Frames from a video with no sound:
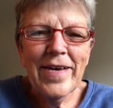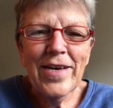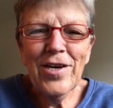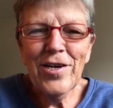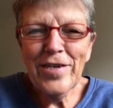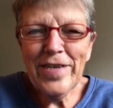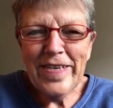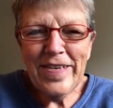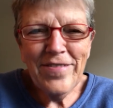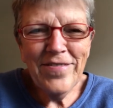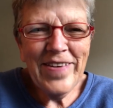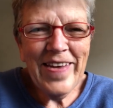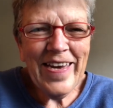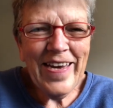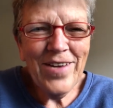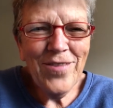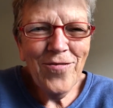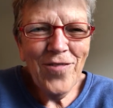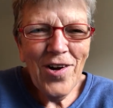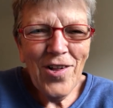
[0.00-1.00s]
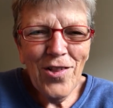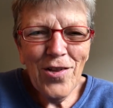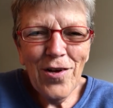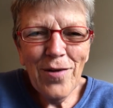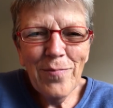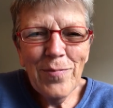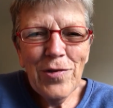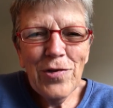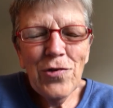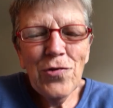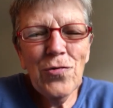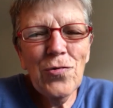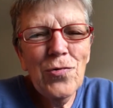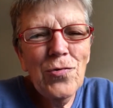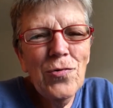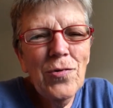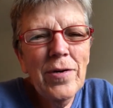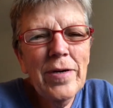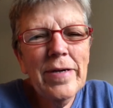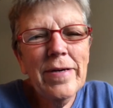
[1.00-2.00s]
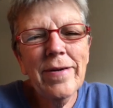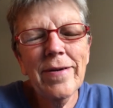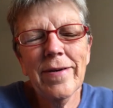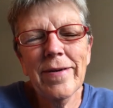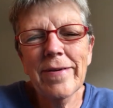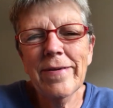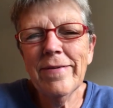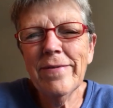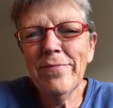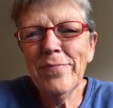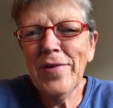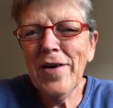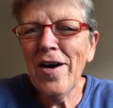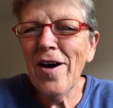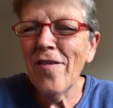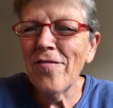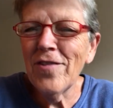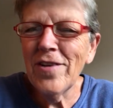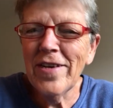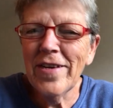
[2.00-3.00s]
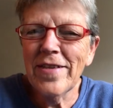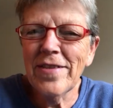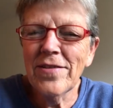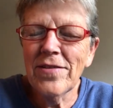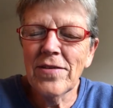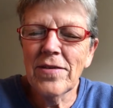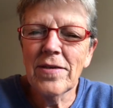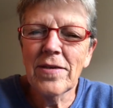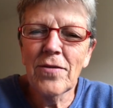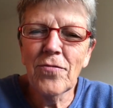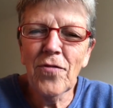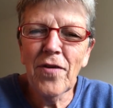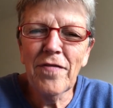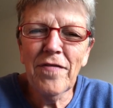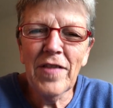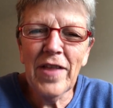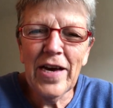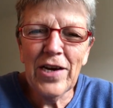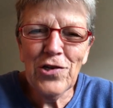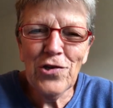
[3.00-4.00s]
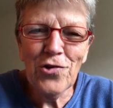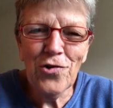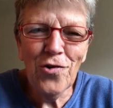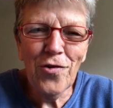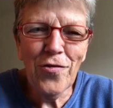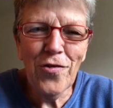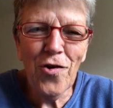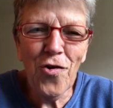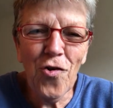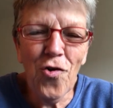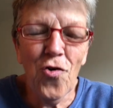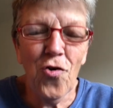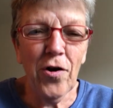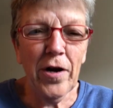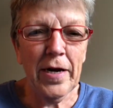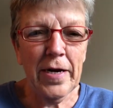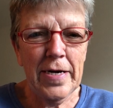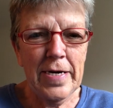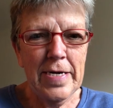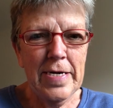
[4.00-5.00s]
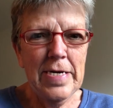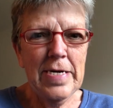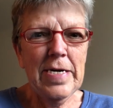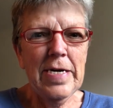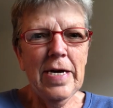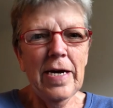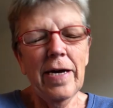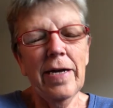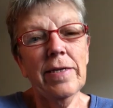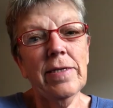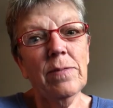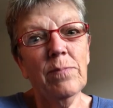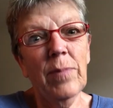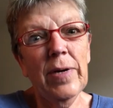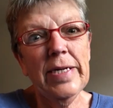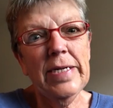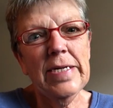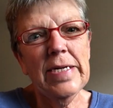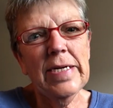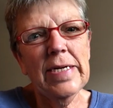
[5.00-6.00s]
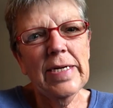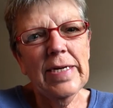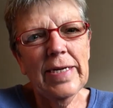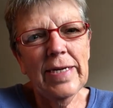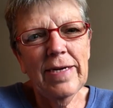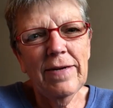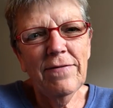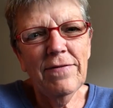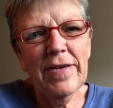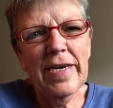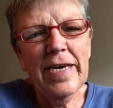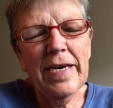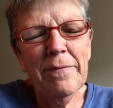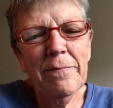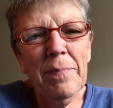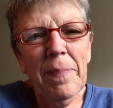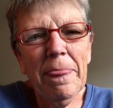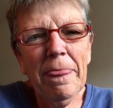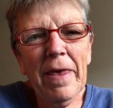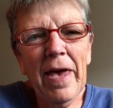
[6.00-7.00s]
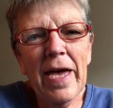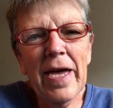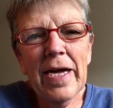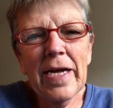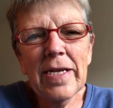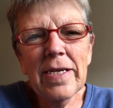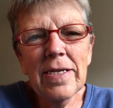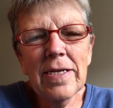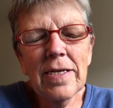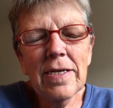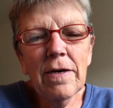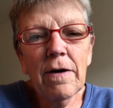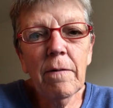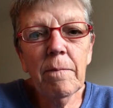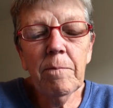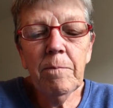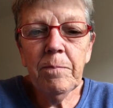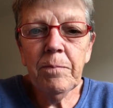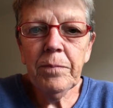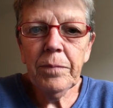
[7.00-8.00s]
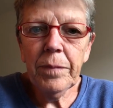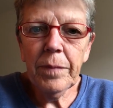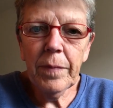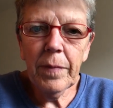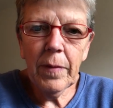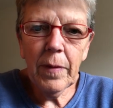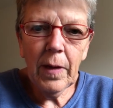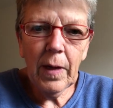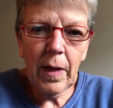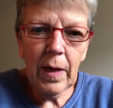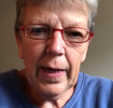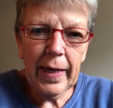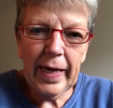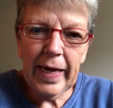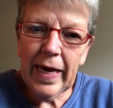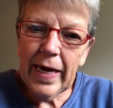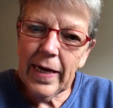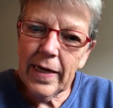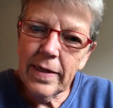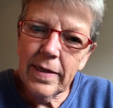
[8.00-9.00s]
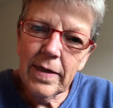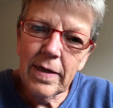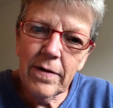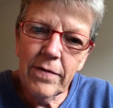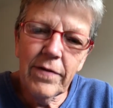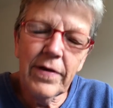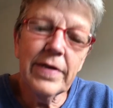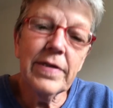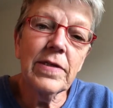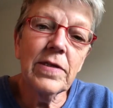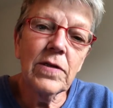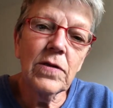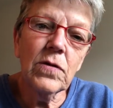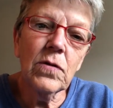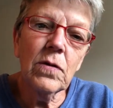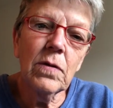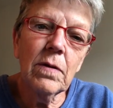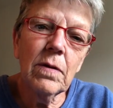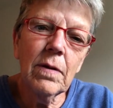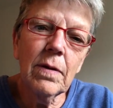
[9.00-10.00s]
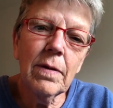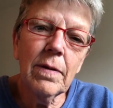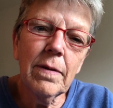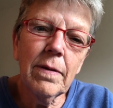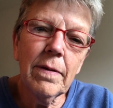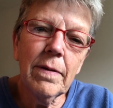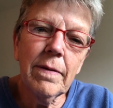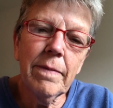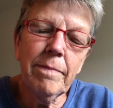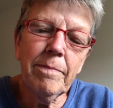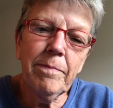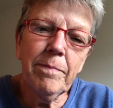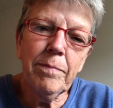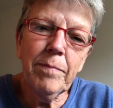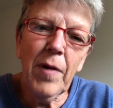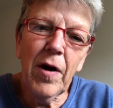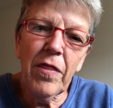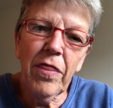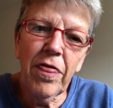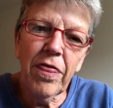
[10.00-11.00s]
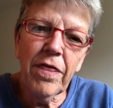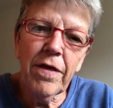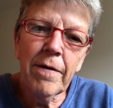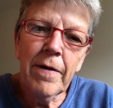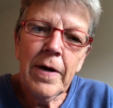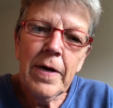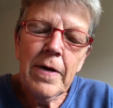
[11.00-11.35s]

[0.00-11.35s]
Good evening and welcome to um, Covenant's Reflection on the Roc. It's Monday evening, and um, again this um, month,